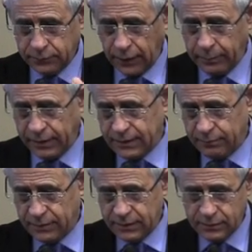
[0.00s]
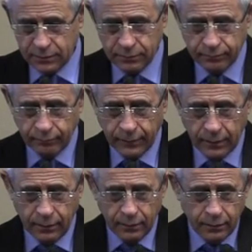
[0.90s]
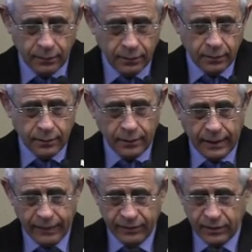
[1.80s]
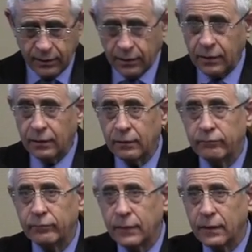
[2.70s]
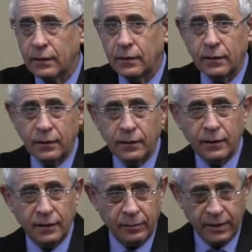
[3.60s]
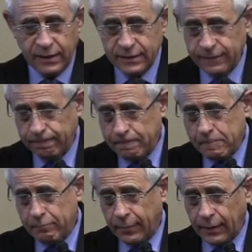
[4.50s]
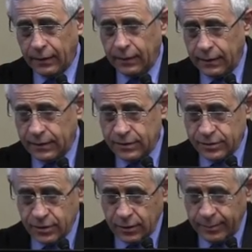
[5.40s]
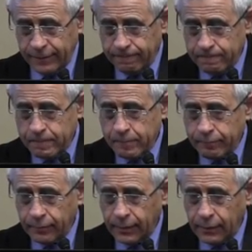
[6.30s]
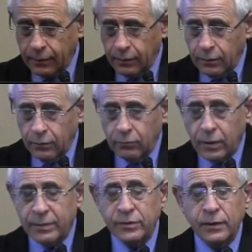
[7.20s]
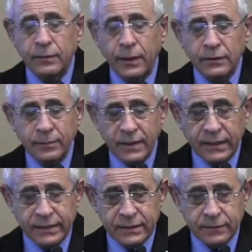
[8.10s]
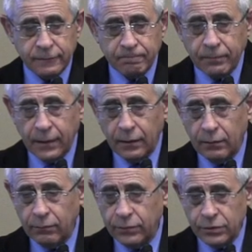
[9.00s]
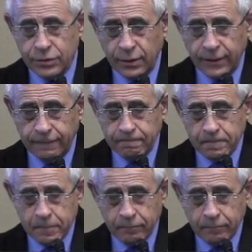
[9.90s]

Tribalism is alive and kicking in the Middle East. Ladies and gentlemen, when we talk about the Middle East, we usually